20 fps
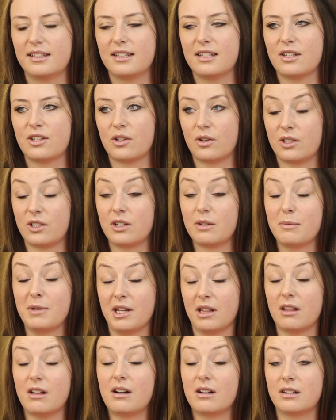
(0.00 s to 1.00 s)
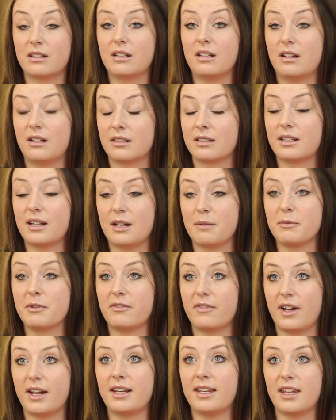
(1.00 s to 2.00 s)
so it took me a long, long time to
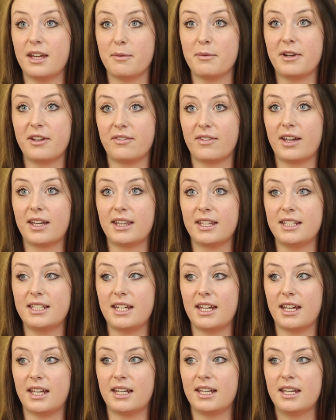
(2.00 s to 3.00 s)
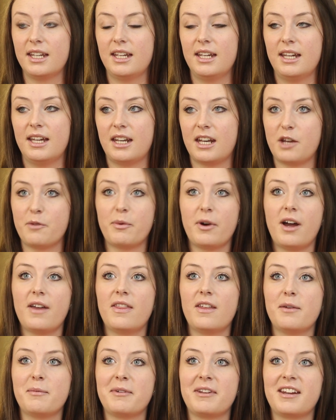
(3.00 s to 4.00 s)
find them, and I finally did, and I
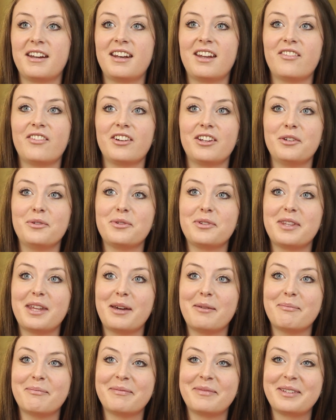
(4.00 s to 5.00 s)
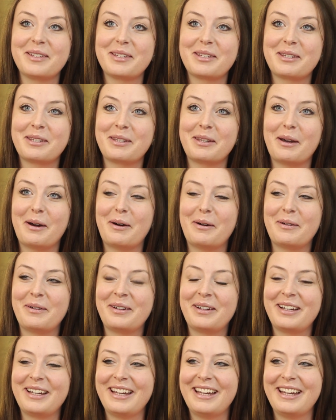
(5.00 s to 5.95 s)
brought them, and I never used them. So,